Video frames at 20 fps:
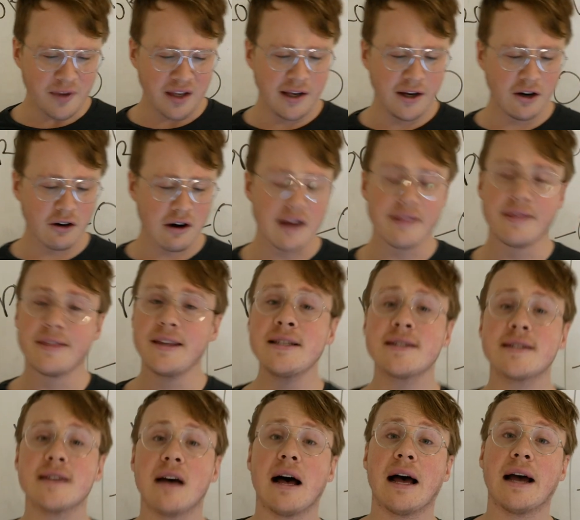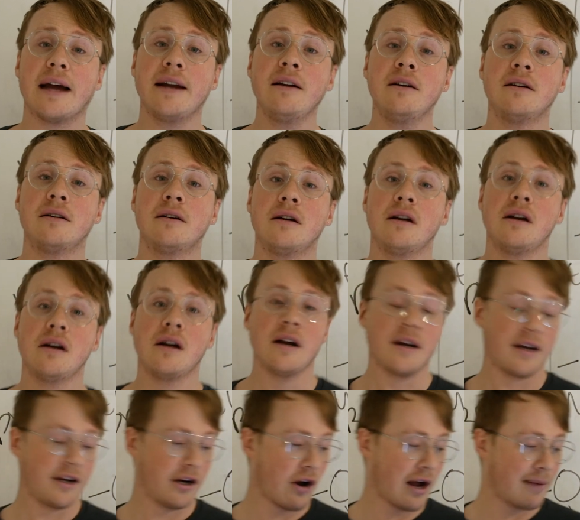here on this slide,
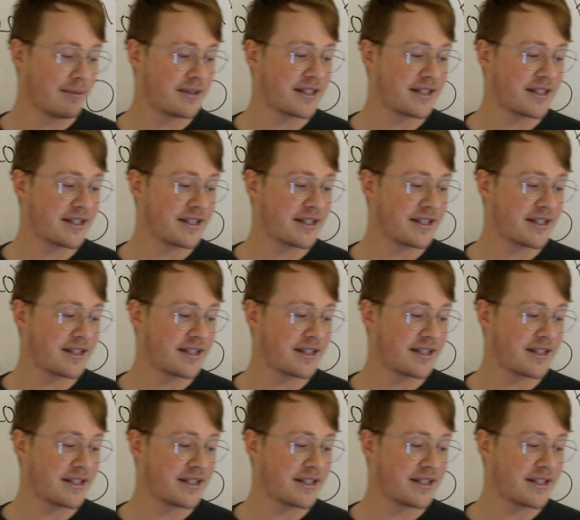I'm